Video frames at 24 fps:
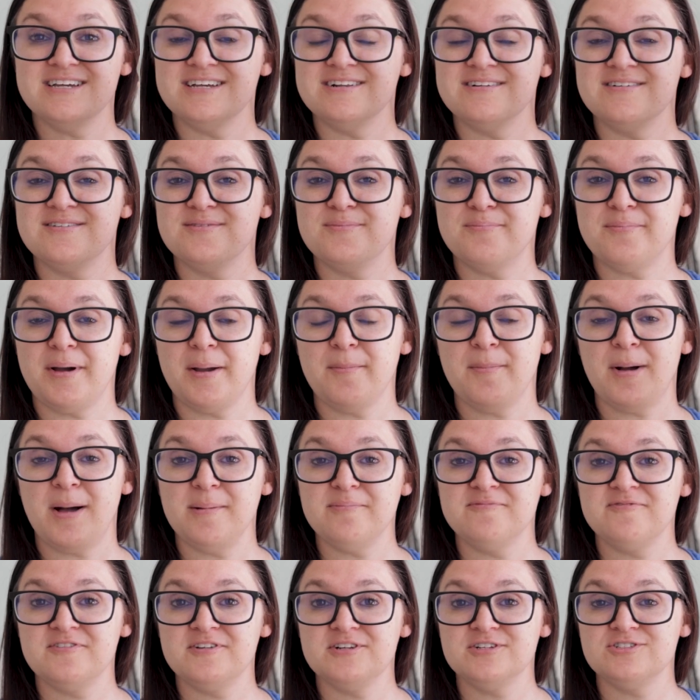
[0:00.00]
And my
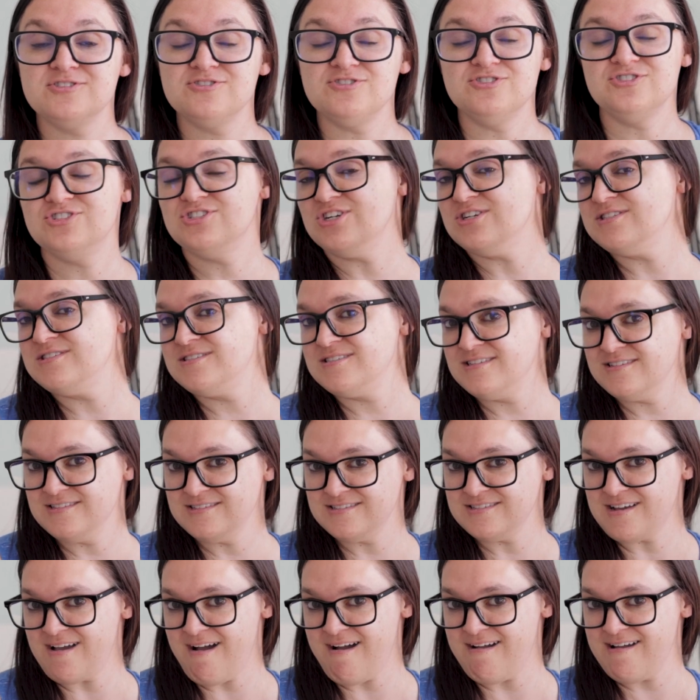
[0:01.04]
mom finished just
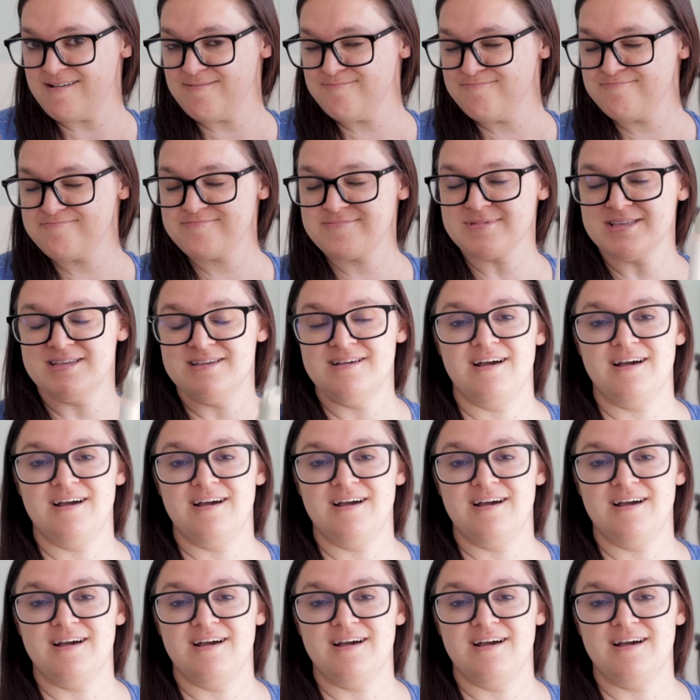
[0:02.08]
in time.